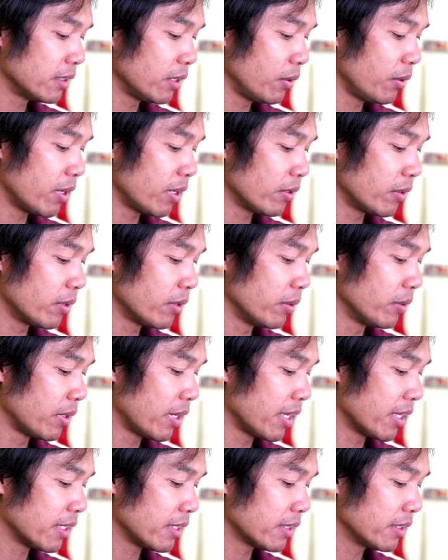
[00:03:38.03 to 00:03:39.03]
oh, I don't know,
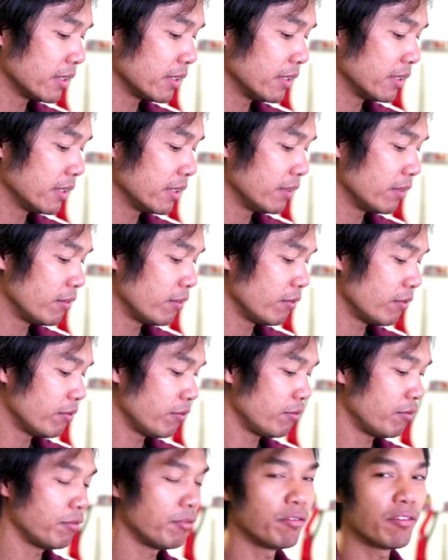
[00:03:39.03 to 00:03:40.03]
like
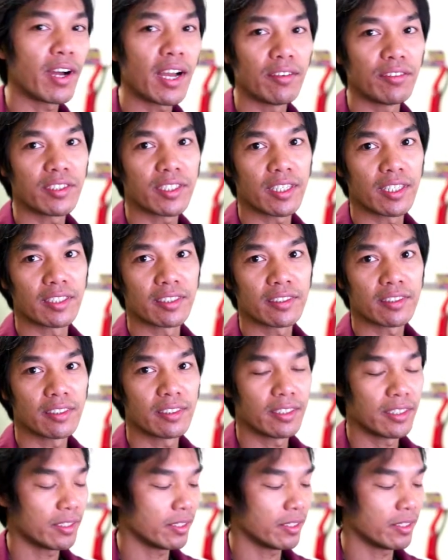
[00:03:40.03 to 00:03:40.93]
five shares.